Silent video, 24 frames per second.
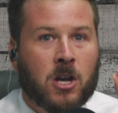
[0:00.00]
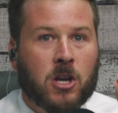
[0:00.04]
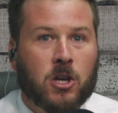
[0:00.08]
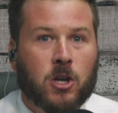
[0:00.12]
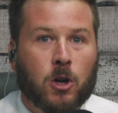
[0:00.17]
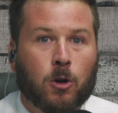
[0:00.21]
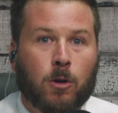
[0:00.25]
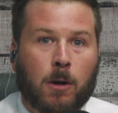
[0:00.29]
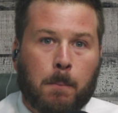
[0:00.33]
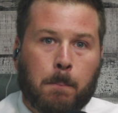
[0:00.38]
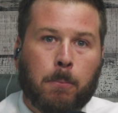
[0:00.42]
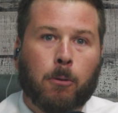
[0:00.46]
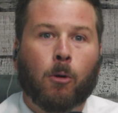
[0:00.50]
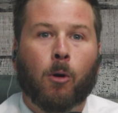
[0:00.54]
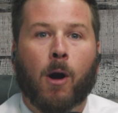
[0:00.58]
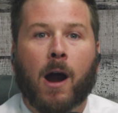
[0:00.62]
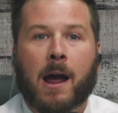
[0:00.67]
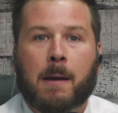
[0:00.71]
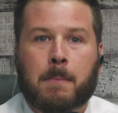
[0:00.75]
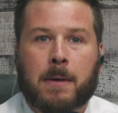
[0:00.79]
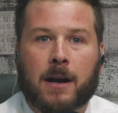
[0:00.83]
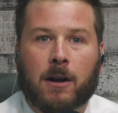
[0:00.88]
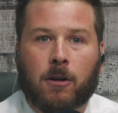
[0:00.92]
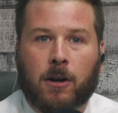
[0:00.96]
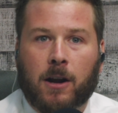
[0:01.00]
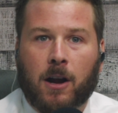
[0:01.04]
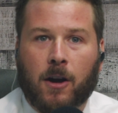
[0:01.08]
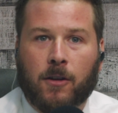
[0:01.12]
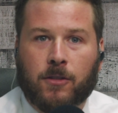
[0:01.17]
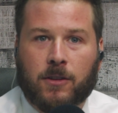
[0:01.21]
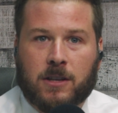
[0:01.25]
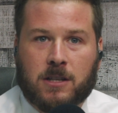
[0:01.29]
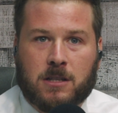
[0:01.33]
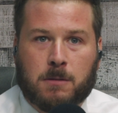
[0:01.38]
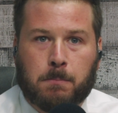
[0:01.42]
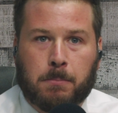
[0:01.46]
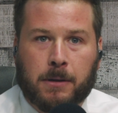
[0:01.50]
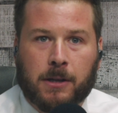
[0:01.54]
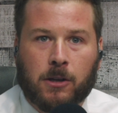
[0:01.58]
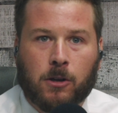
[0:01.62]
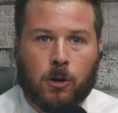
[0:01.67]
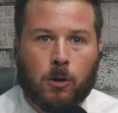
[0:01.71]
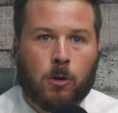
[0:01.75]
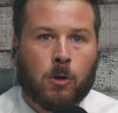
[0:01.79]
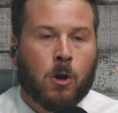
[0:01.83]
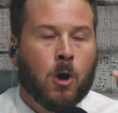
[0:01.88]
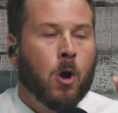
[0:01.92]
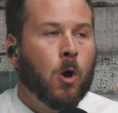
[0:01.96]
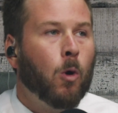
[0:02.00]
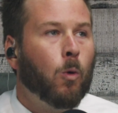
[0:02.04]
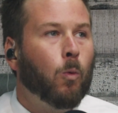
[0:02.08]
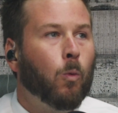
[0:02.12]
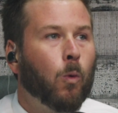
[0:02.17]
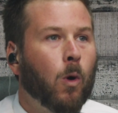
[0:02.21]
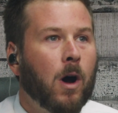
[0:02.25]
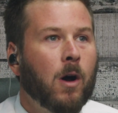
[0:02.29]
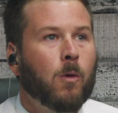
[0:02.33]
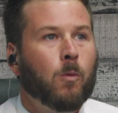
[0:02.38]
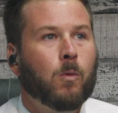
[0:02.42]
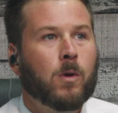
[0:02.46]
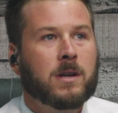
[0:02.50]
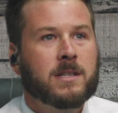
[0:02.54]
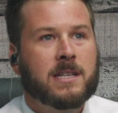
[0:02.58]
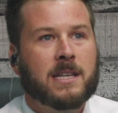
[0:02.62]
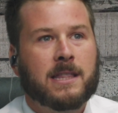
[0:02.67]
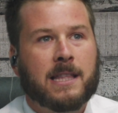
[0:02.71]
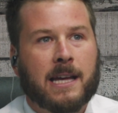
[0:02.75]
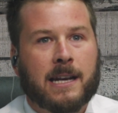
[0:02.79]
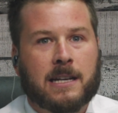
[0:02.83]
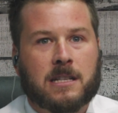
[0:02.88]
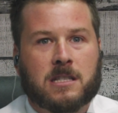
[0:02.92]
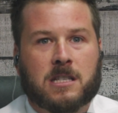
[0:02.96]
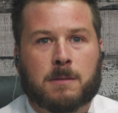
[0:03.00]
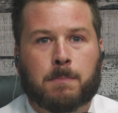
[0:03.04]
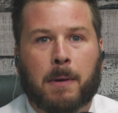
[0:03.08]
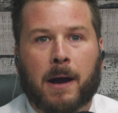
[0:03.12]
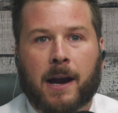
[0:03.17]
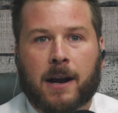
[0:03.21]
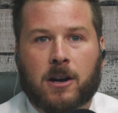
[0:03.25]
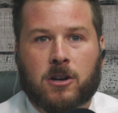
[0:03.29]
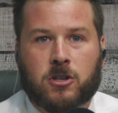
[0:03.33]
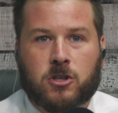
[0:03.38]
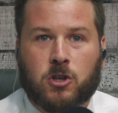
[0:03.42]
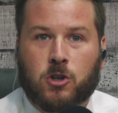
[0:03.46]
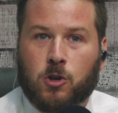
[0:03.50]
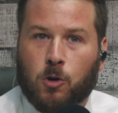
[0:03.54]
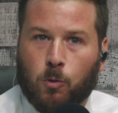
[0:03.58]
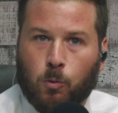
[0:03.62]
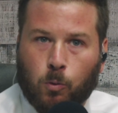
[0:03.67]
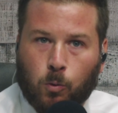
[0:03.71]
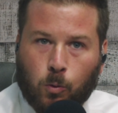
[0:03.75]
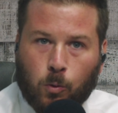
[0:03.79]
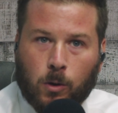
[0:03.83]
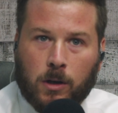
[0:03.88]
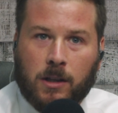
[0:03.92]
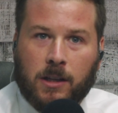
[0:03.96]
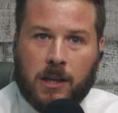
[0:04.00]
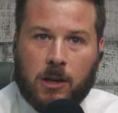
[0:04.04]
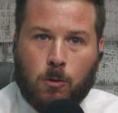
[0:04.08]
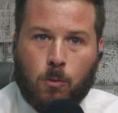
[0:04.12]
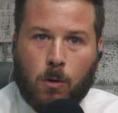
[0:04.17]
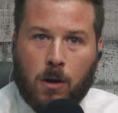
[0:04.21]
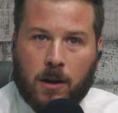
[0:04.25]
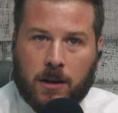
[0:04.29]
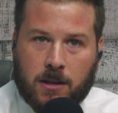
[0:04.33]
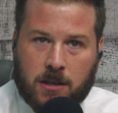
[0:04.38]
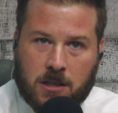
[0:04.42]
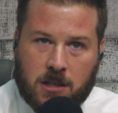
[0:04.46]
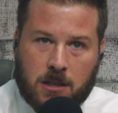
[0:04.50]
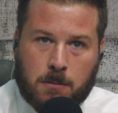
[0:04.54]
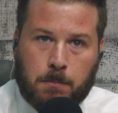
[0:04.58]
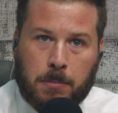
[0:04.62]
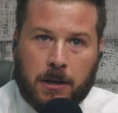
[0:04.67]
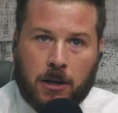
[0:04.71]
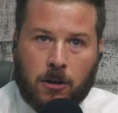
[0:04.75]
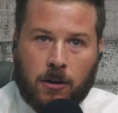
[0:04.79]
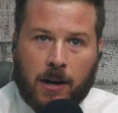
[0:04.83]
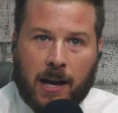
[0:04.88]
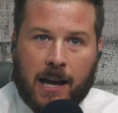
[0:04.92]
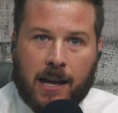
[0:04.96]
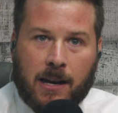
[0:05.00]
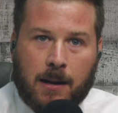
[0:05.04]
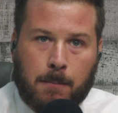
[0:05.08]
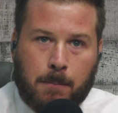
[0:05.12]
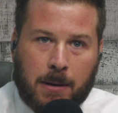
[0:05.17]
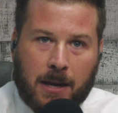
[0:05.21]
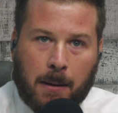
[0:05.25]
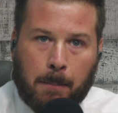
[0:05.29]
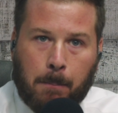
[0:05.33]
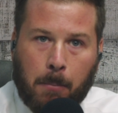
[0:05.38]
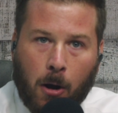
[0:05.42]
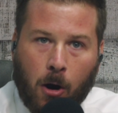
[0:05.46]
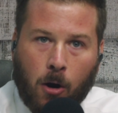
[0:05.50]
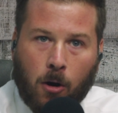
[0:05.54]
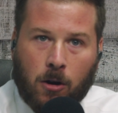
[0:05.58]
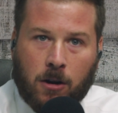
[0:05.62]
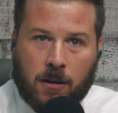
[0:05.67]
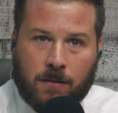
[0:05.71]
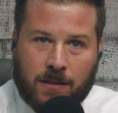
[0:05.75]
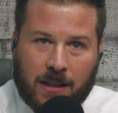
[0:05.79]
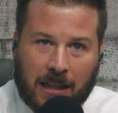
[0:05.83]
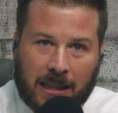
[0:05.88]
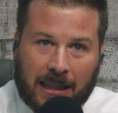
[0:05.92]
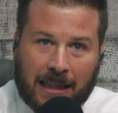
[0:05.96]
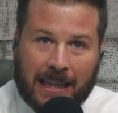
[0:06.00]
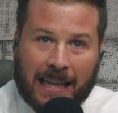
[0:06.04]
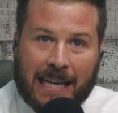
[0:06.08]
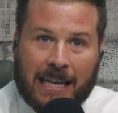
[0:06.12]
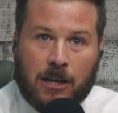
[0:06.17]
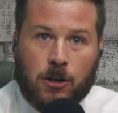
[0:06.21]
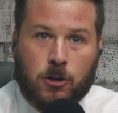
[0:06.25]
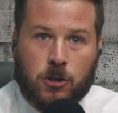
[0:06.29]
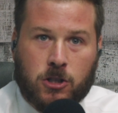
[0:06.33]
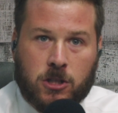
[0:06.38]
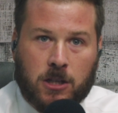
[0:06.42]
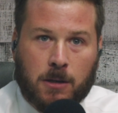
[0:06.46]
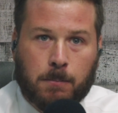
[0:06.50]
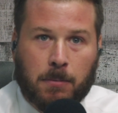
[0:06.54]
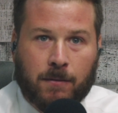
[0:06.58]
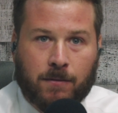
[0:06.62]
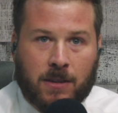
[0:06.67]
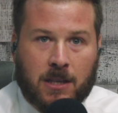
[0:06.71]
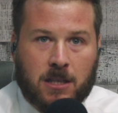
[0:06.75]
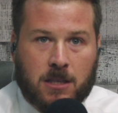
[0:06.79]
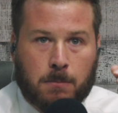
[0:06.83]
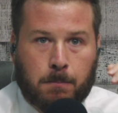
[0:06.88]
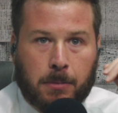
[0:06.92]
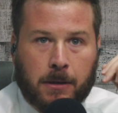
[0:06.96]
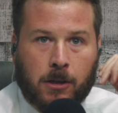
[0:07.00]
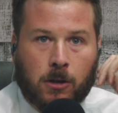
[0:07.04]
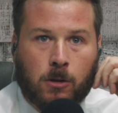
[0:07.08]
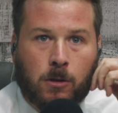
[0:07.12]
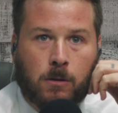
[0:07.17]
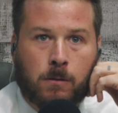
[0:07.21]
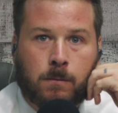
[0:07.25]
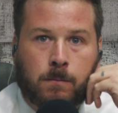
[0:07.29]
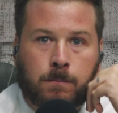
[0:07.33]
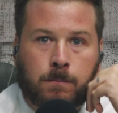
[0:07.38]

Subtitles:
you're a primary on this bill. What was it that inspired you to really want to spearhead and be a part of the leadership of this bill?